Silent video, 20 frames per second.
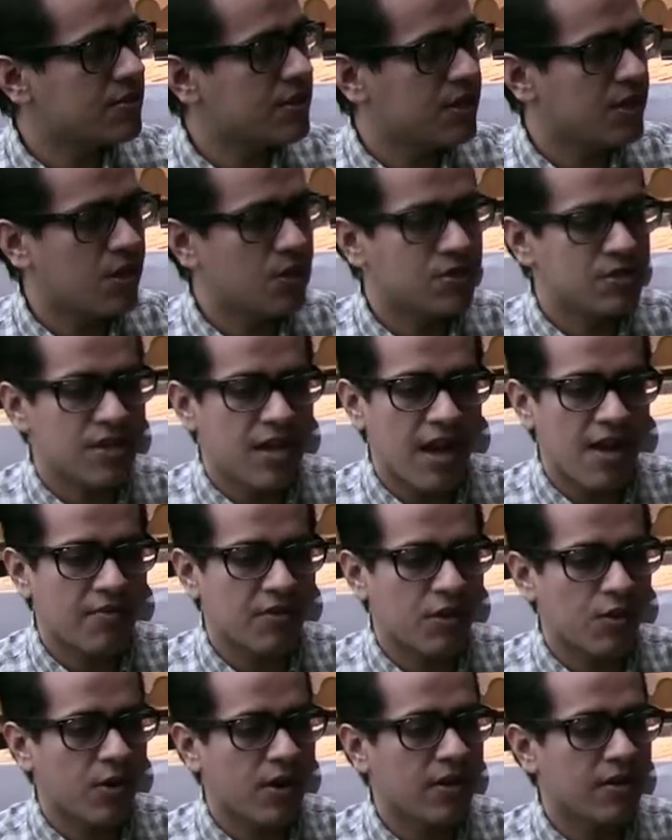To
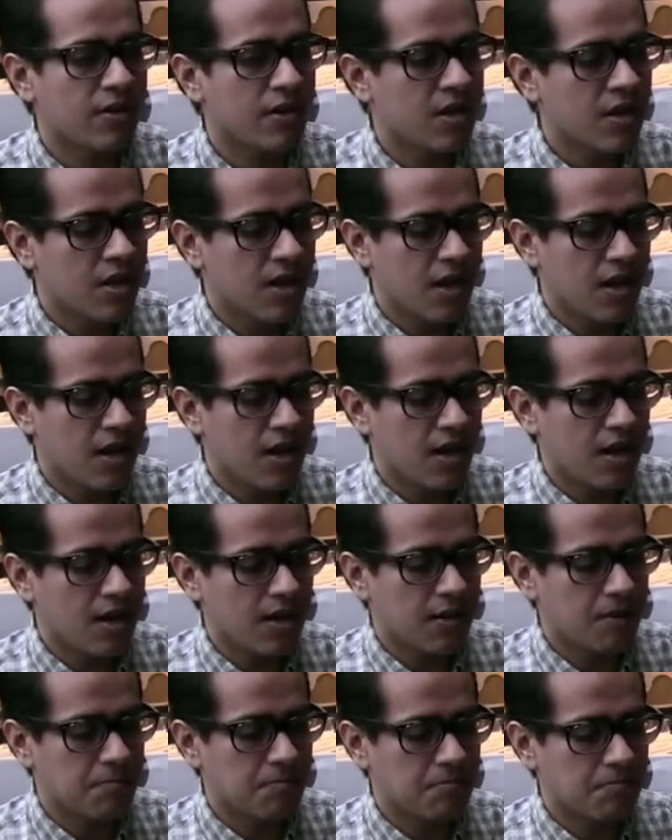have a great,
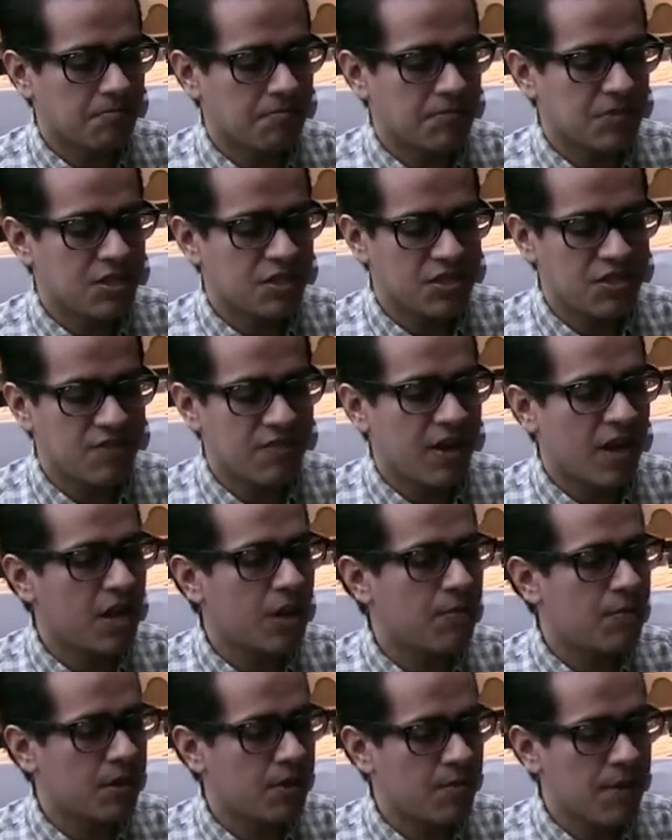to
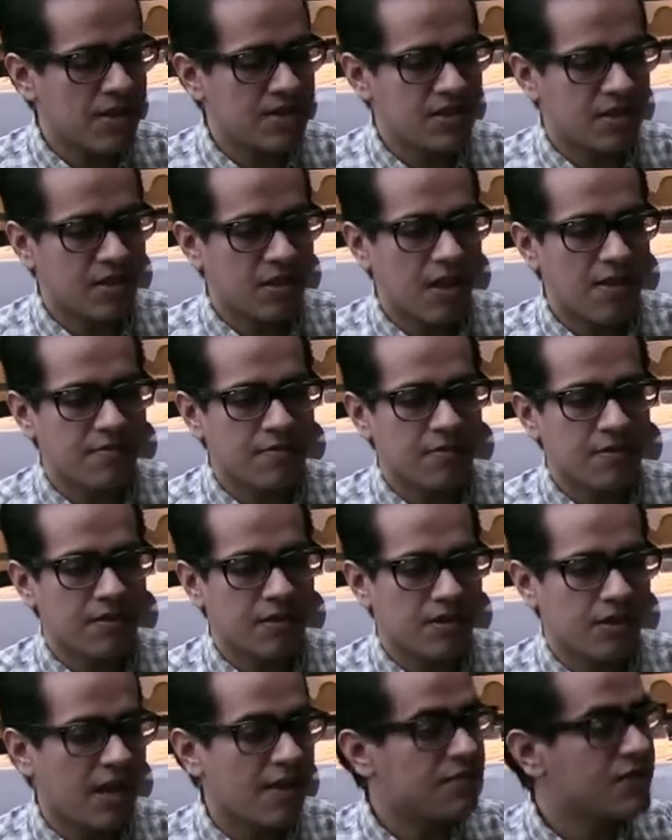develop an amazing
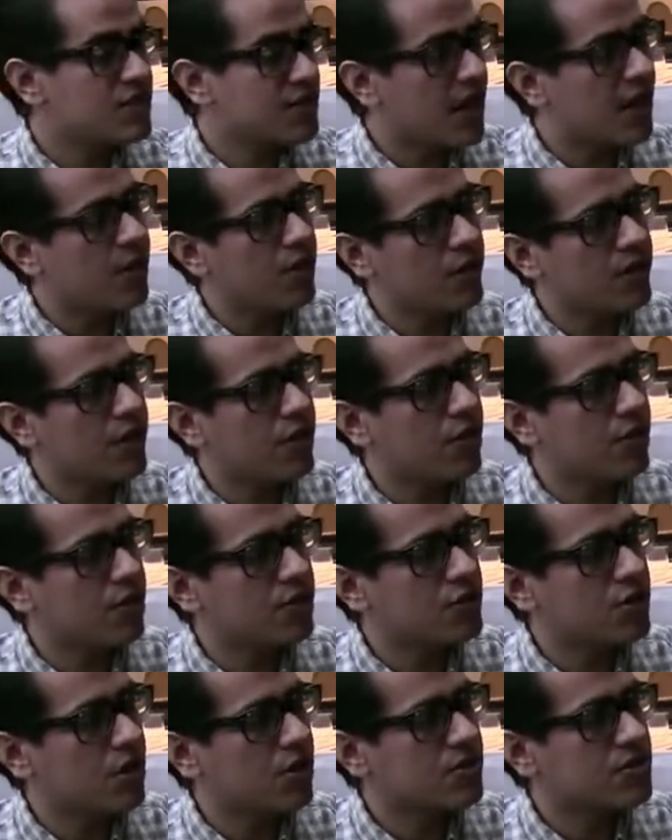lifestyle here
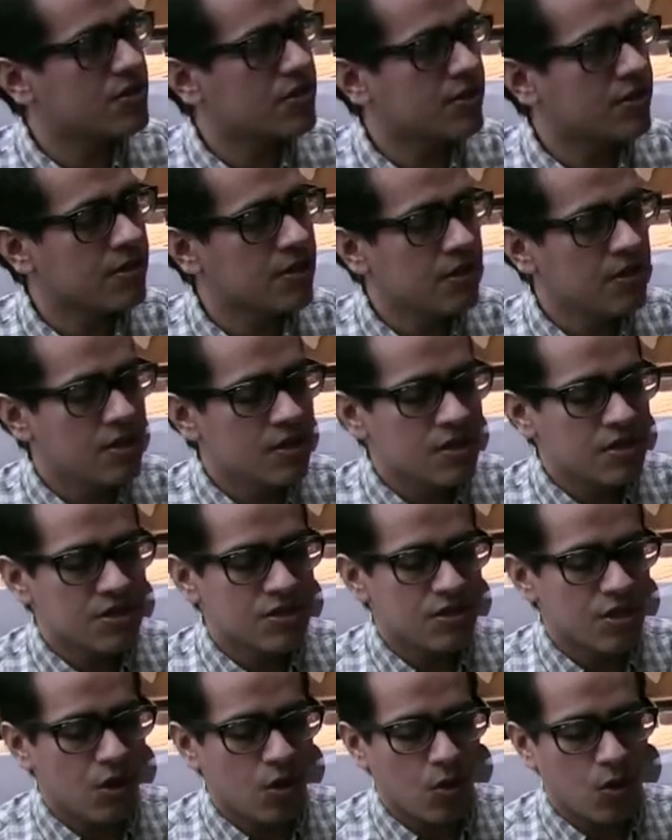in Charleston.
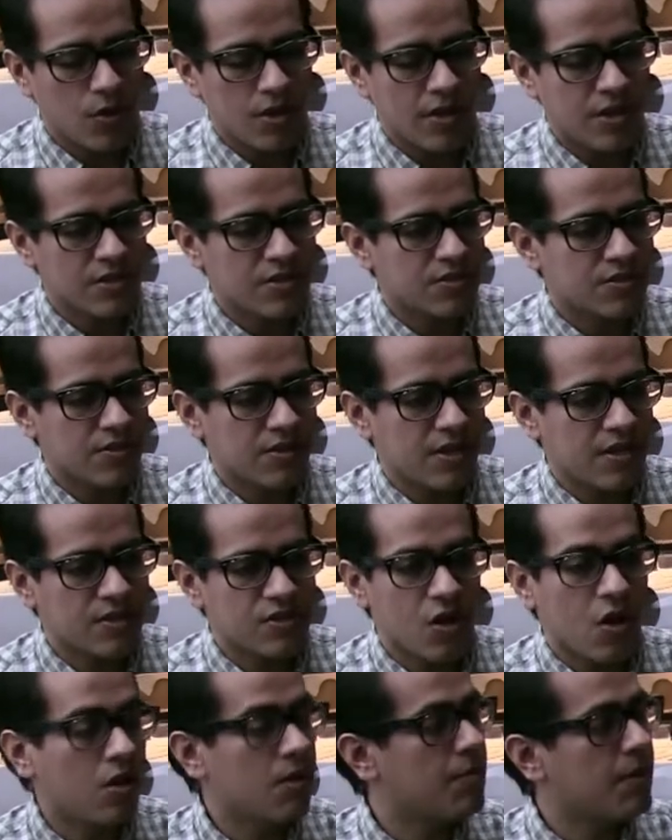So
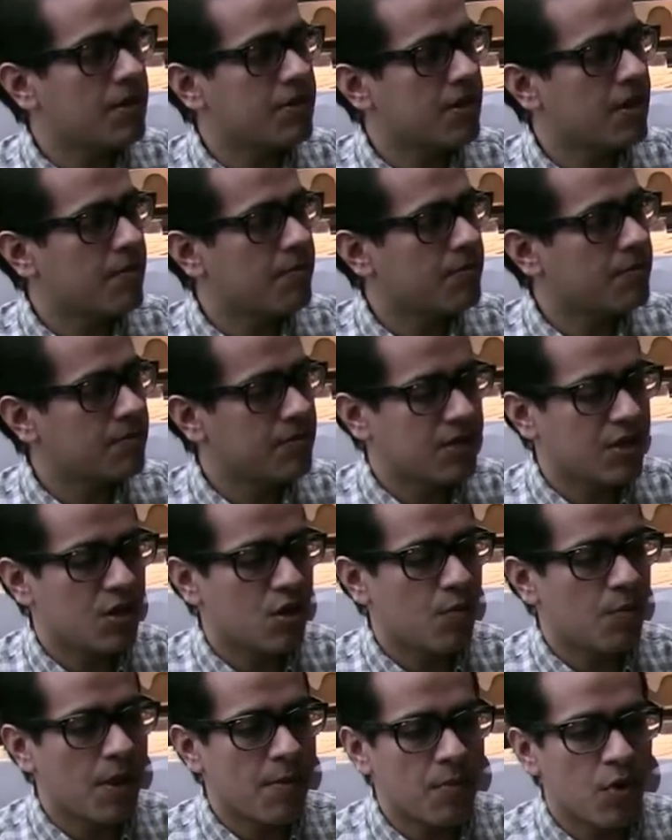it's all about them.
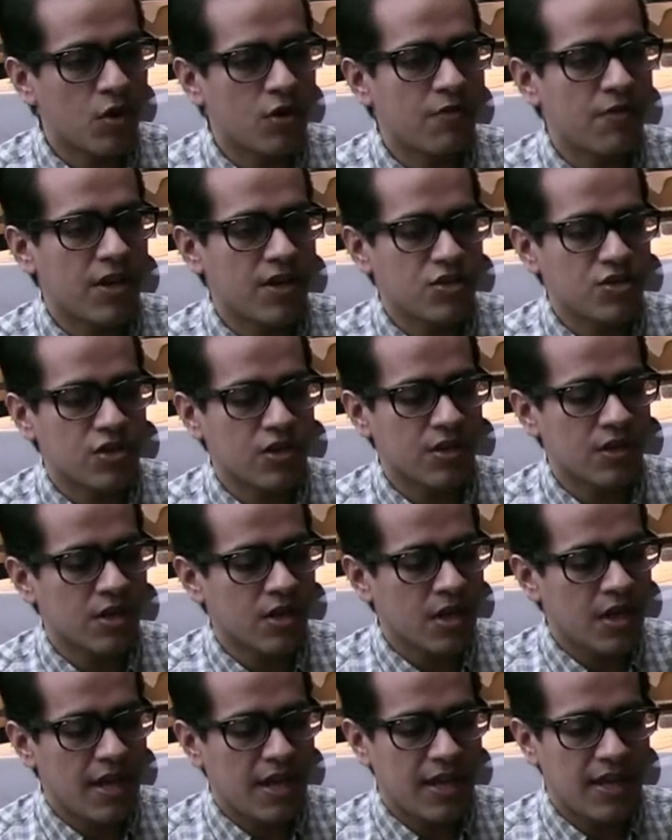My motivation
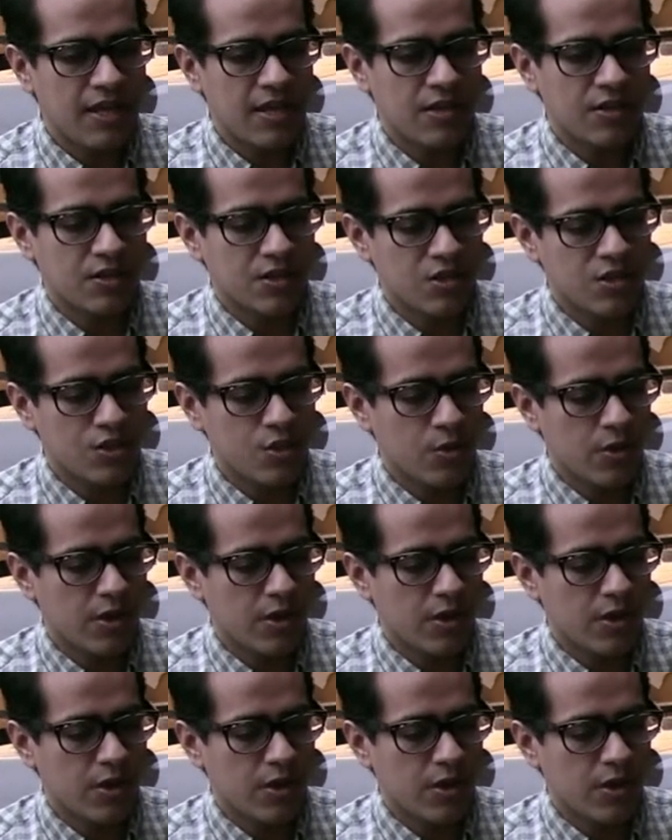in